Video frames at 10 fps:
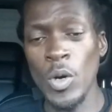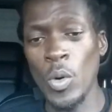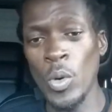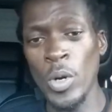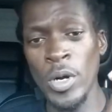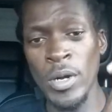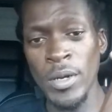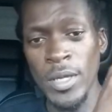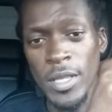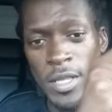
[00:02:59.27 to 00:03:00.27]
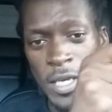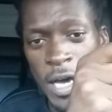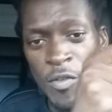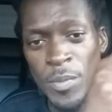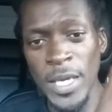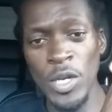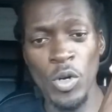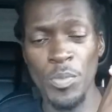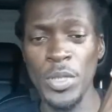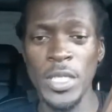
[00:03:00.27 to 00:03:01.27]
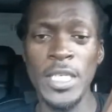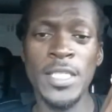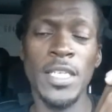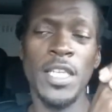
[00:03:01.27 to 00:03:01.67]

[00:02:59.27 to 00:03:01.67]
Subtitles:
or the government or the police,